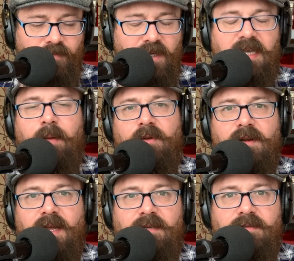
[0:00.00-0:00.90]

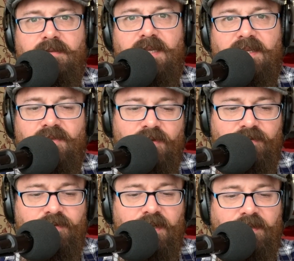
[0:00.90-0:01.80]
capital letters, that sort
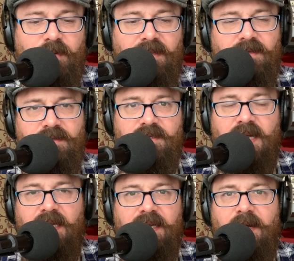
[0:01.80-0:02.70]
of thing, to make things
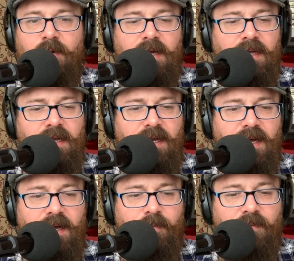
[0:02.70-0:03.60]
stand out.
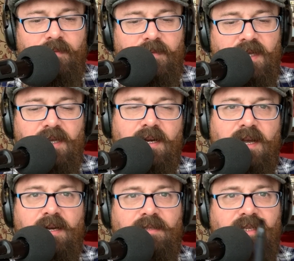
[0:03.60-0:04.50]
The
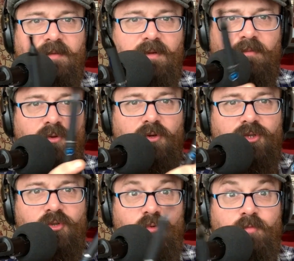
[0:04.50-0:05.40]
hiragana tend to be more
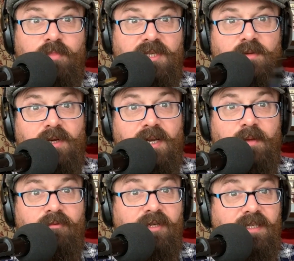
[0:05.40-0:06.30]
swoopy,
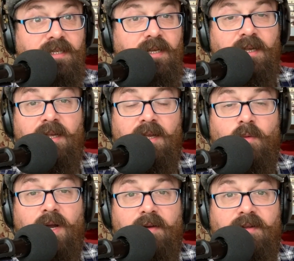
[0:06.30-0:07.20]
swirly, pretty,
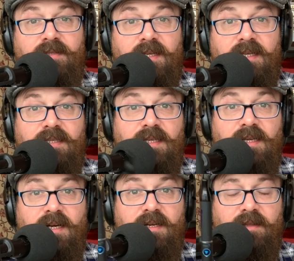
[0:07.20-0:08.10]
whereas the
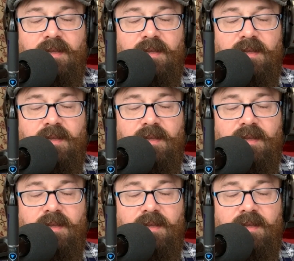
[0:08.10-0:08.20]
katakana